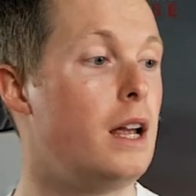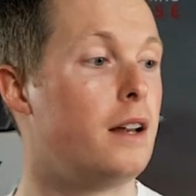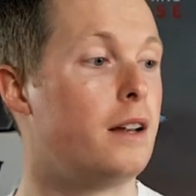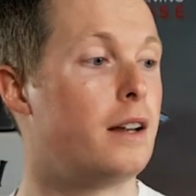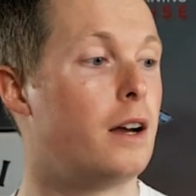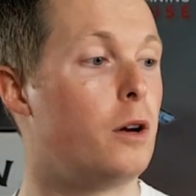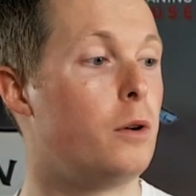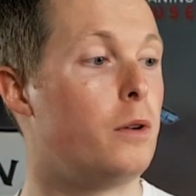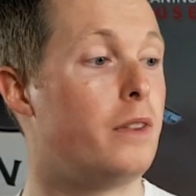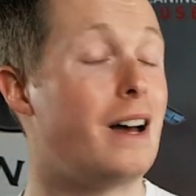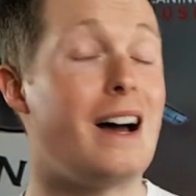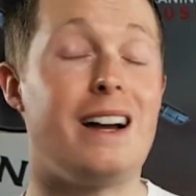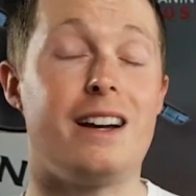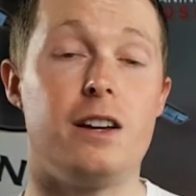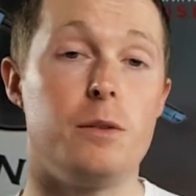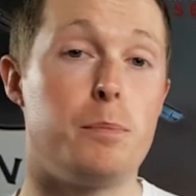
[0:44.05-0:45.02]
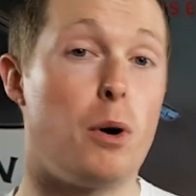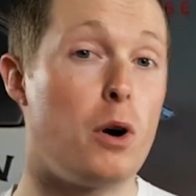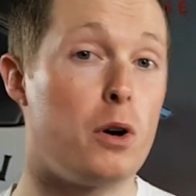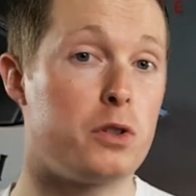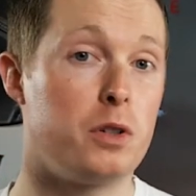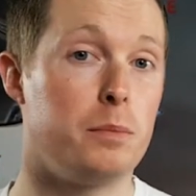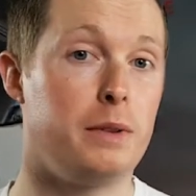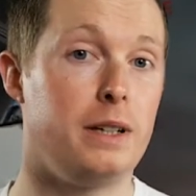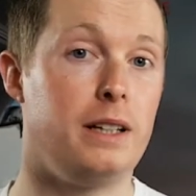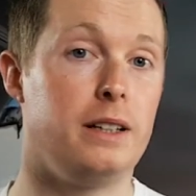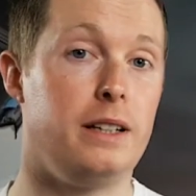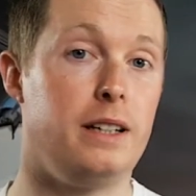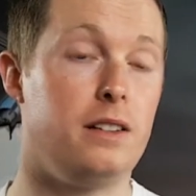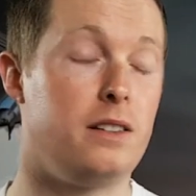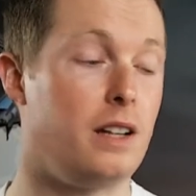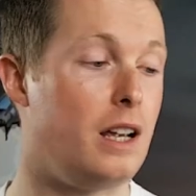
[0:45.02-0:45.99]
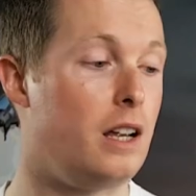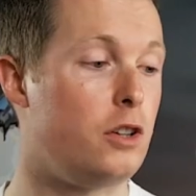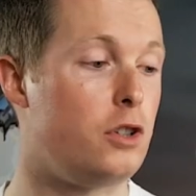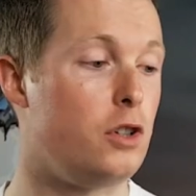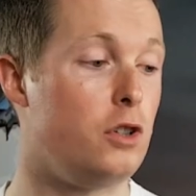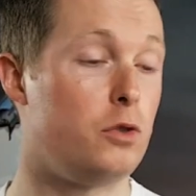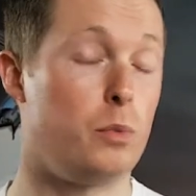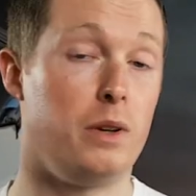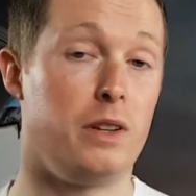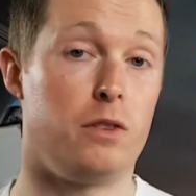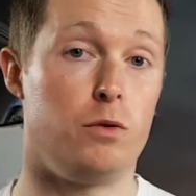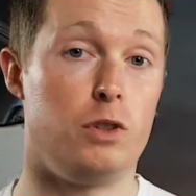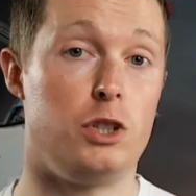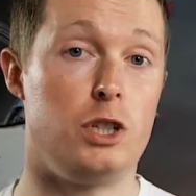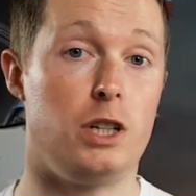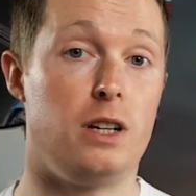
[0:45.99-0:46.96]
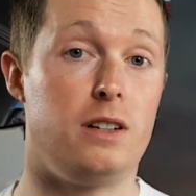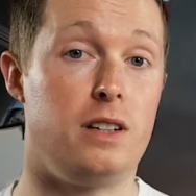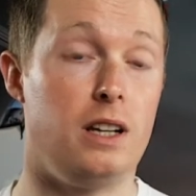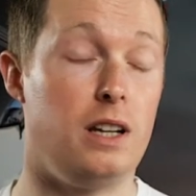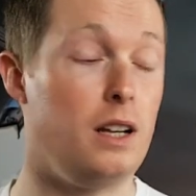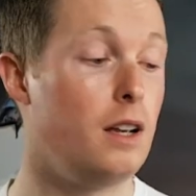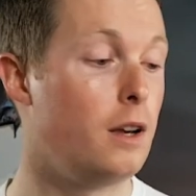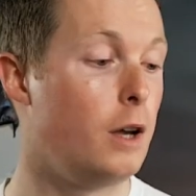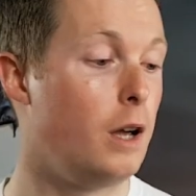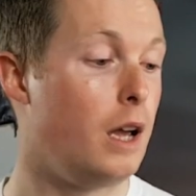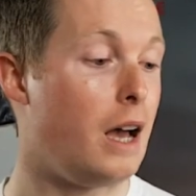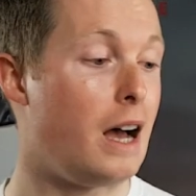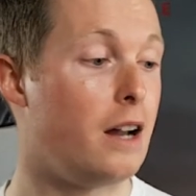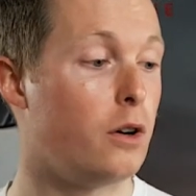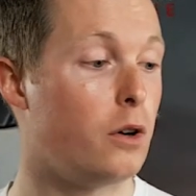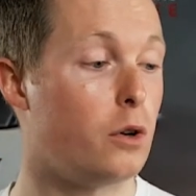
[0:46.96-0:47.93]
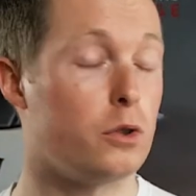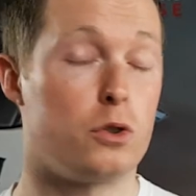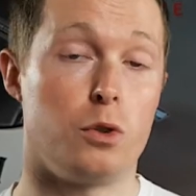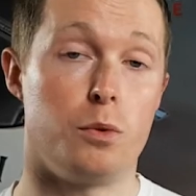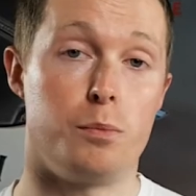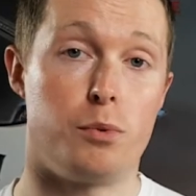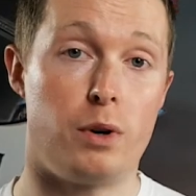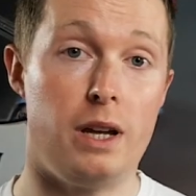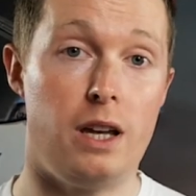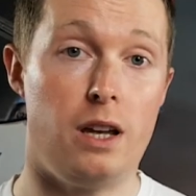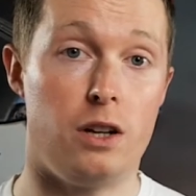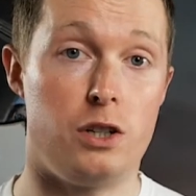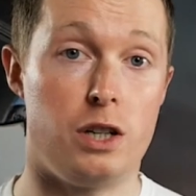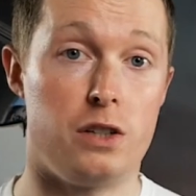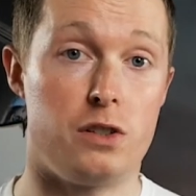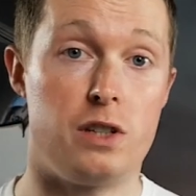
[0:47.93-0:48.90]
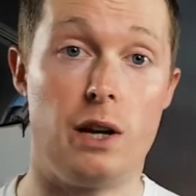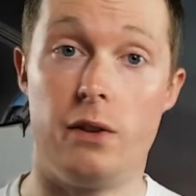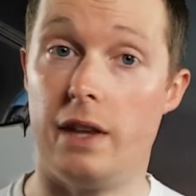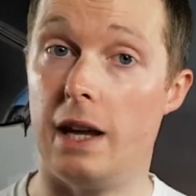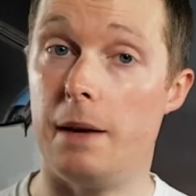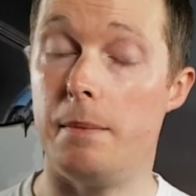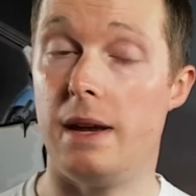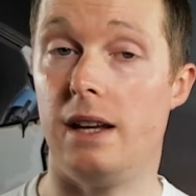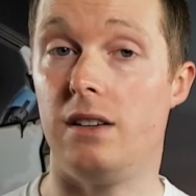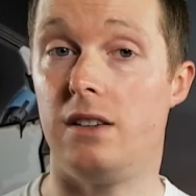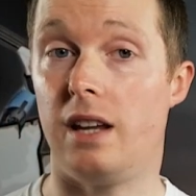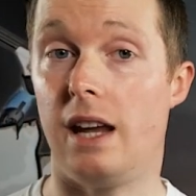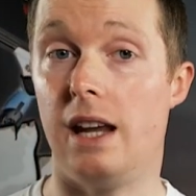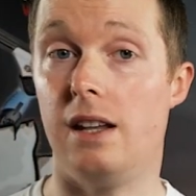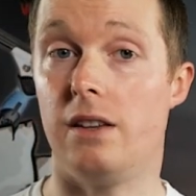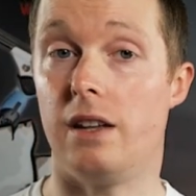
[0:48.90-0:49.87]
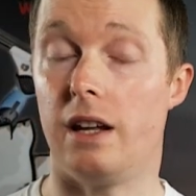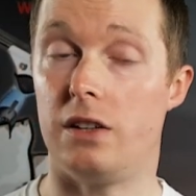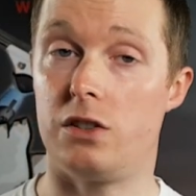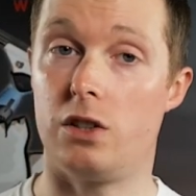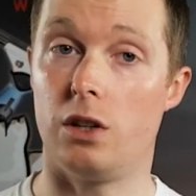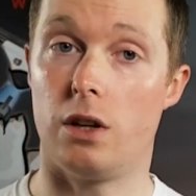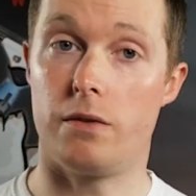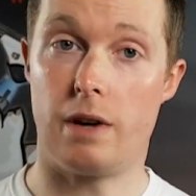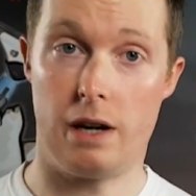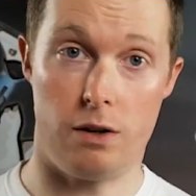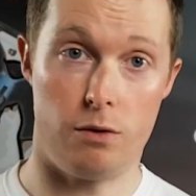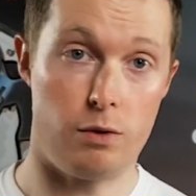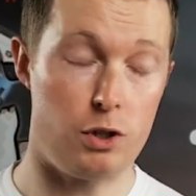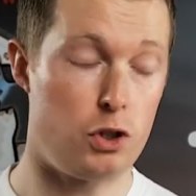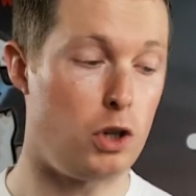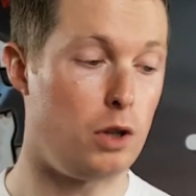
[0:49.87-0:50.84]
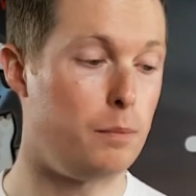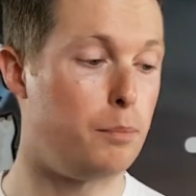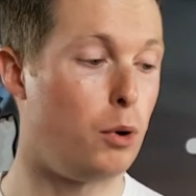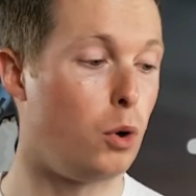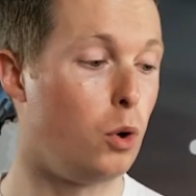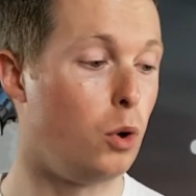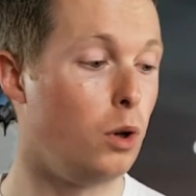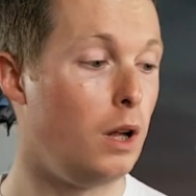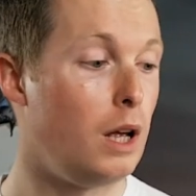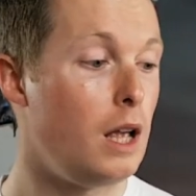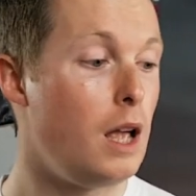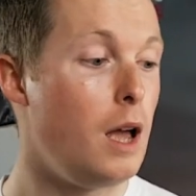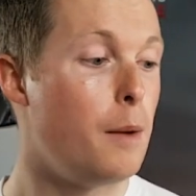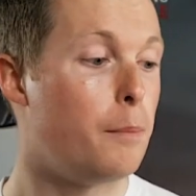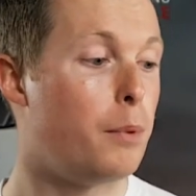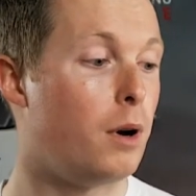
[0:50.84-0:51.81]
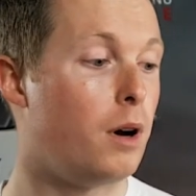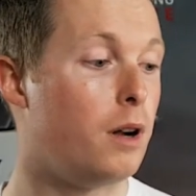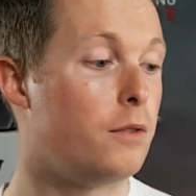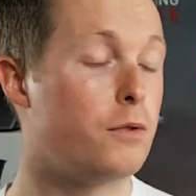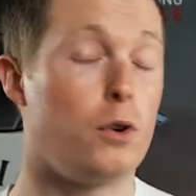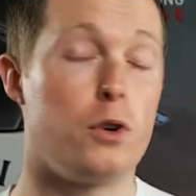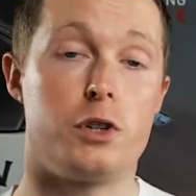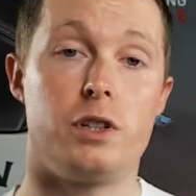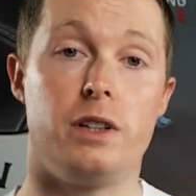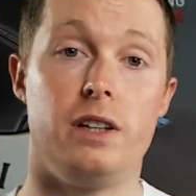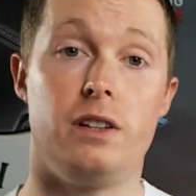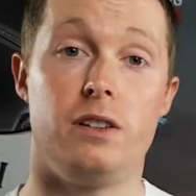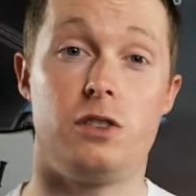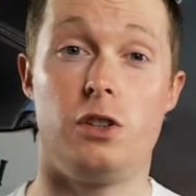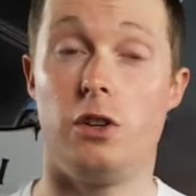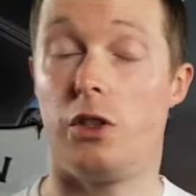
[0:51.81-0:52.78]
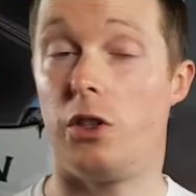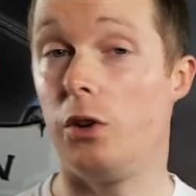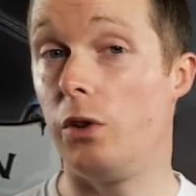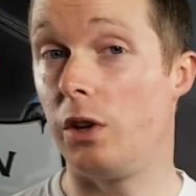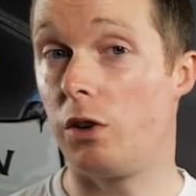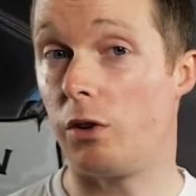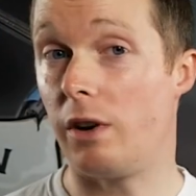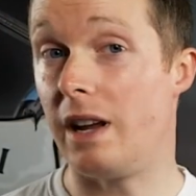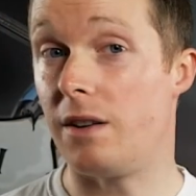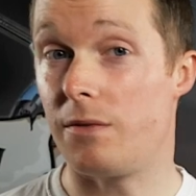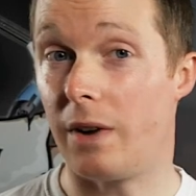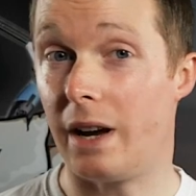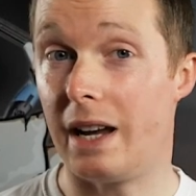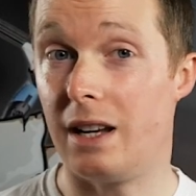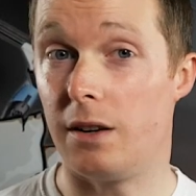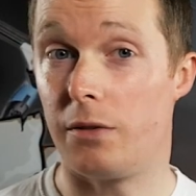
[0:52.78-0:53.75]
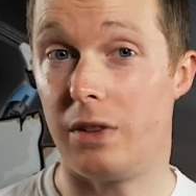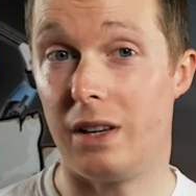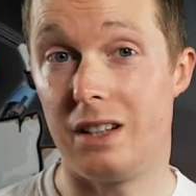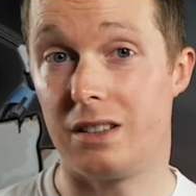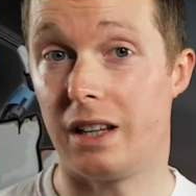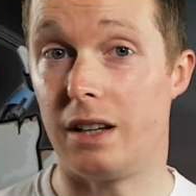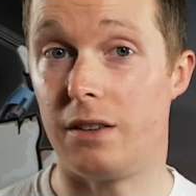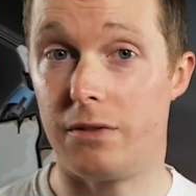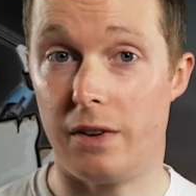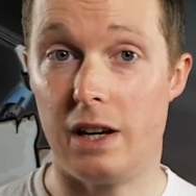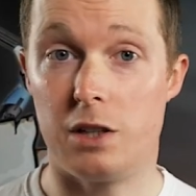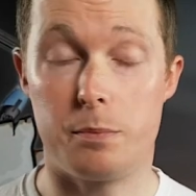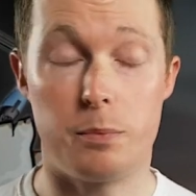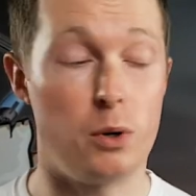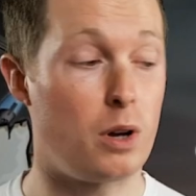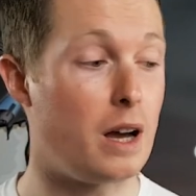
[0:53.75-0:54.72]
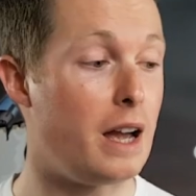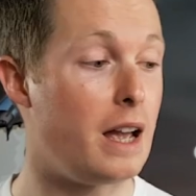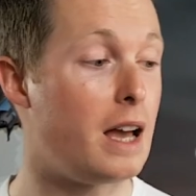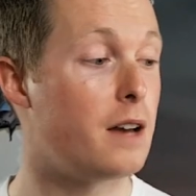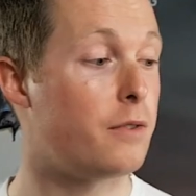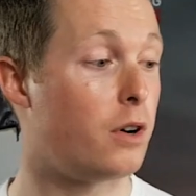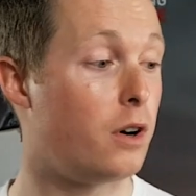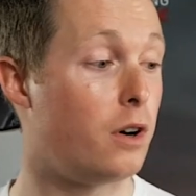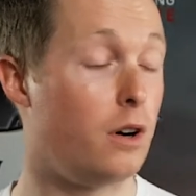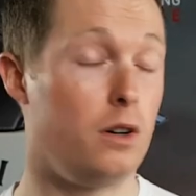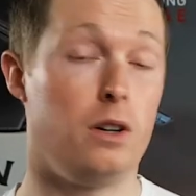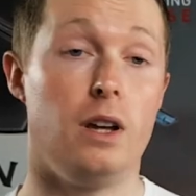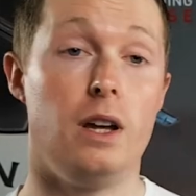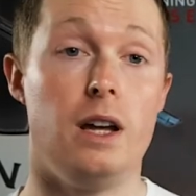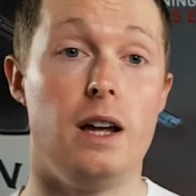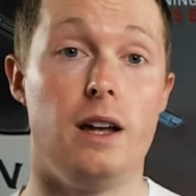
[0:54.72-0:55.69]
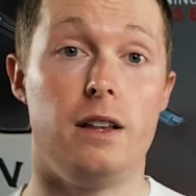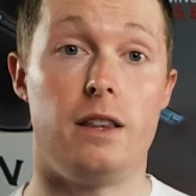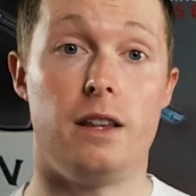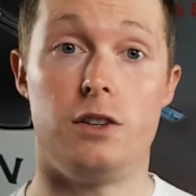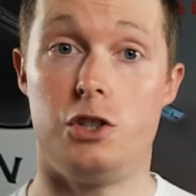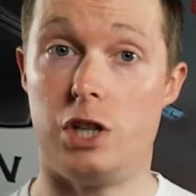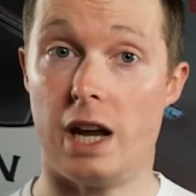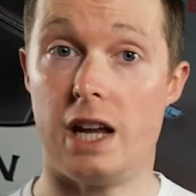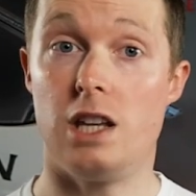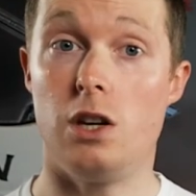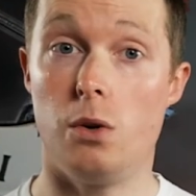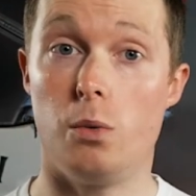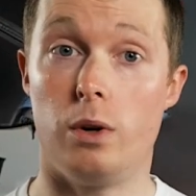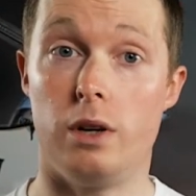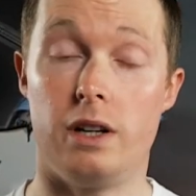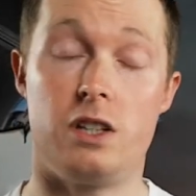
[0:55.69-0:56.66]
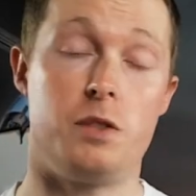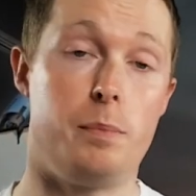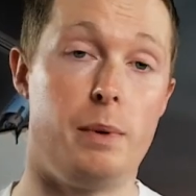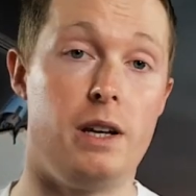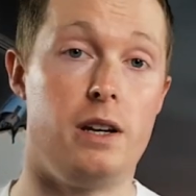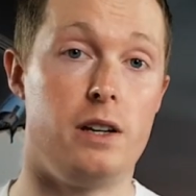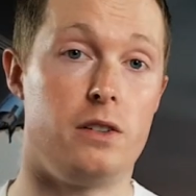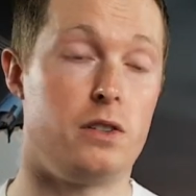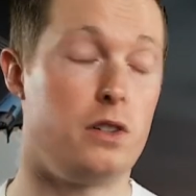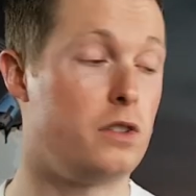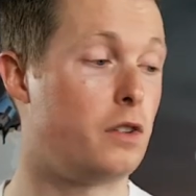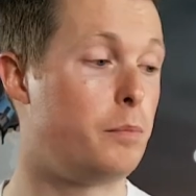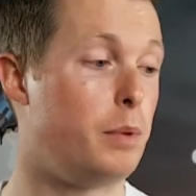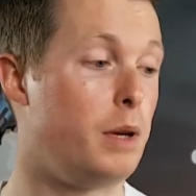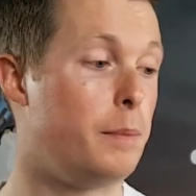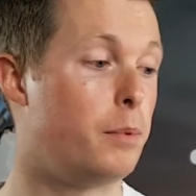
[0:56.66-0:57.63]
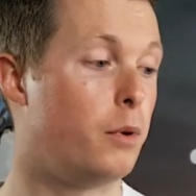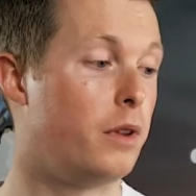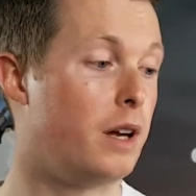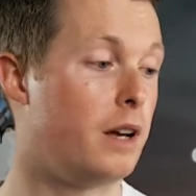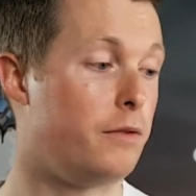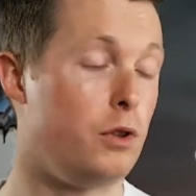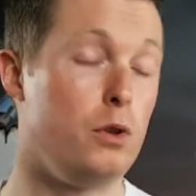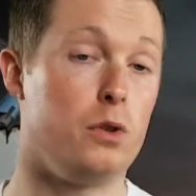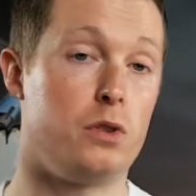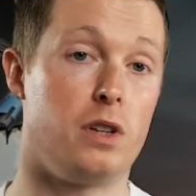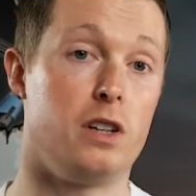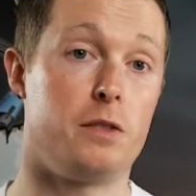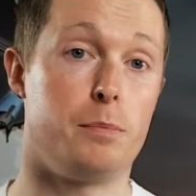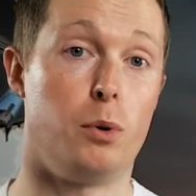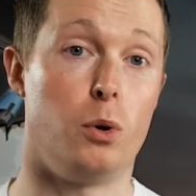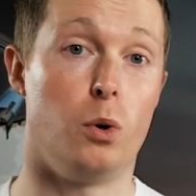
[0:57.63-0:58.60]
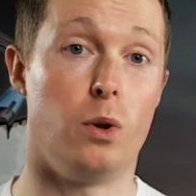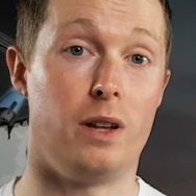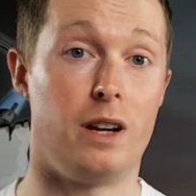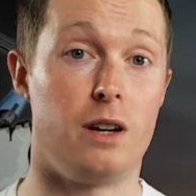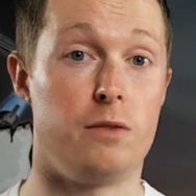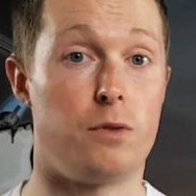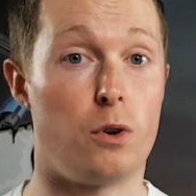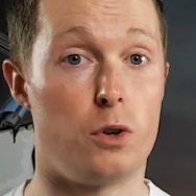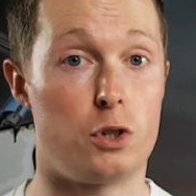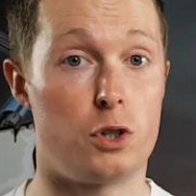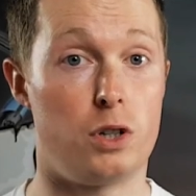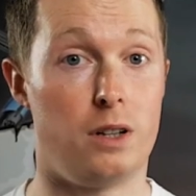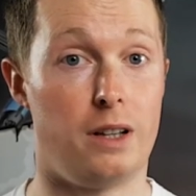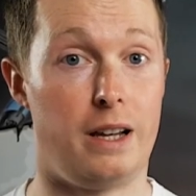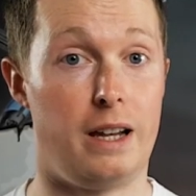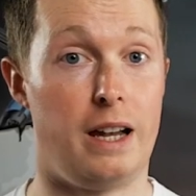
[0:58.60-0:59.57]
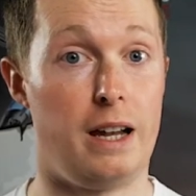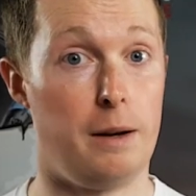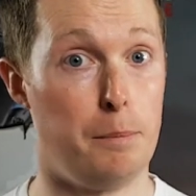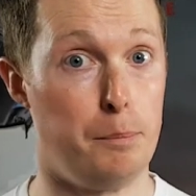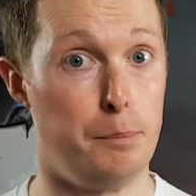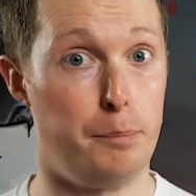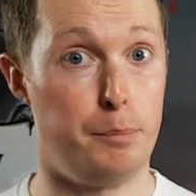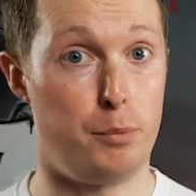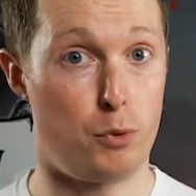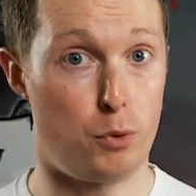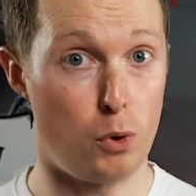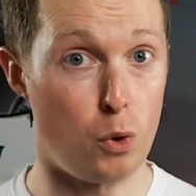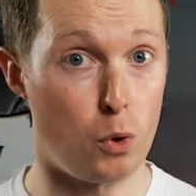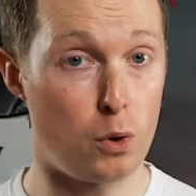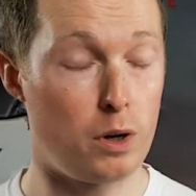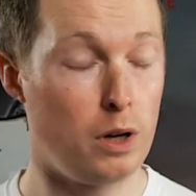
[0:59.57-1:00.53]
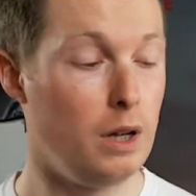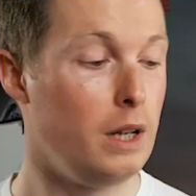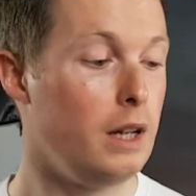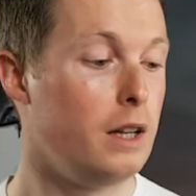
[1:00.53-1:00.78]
Now, that could possibly lead to issues with rigidity and also breakages. Now, they maintain that it's still a very rigid pole, but unfortunately, through the grapevine of things like Facebook, I have heard that genuine experiences of people that have used this pole and unfortunately it broke.